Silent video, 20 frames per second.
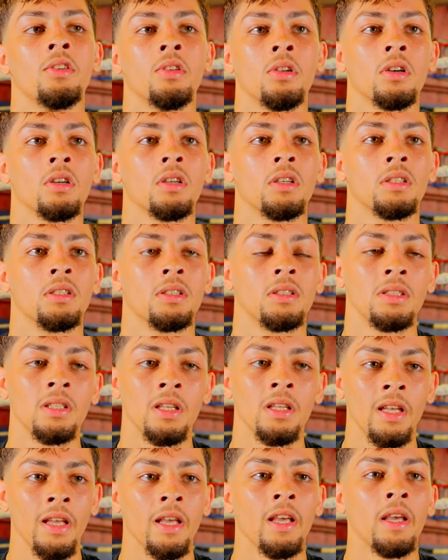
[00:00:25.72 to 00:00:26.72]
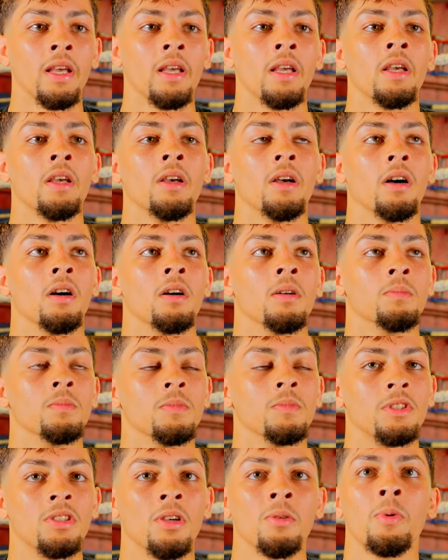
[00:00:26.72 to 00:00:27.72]
you know, because
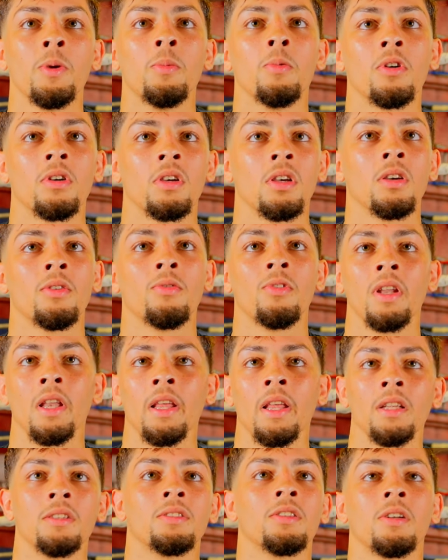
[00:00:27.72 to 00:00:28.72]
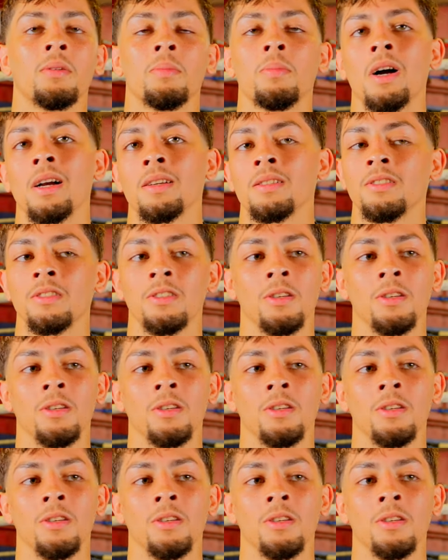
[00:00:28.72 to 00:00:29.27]
um, some people could relate to the boxing,